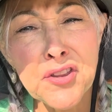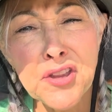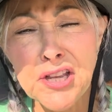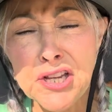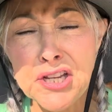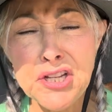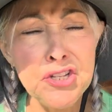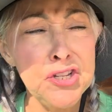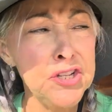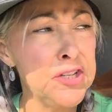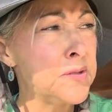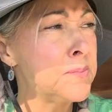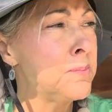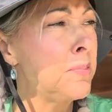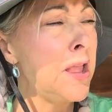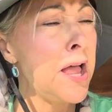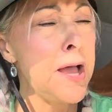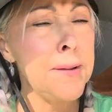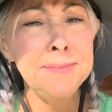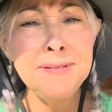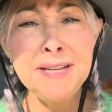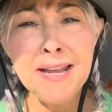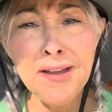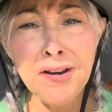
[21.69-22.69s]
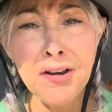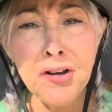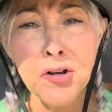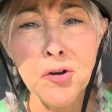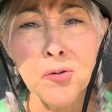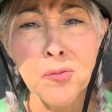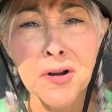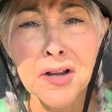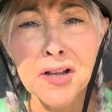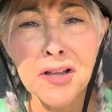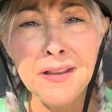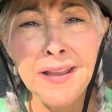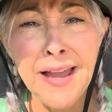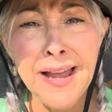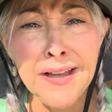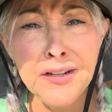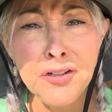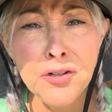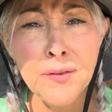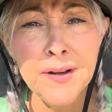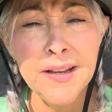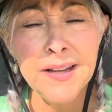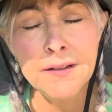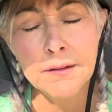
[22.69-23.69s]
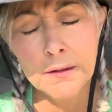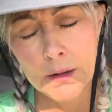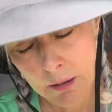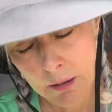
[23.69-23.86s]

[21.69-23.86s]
that can just plop down in a recliner and...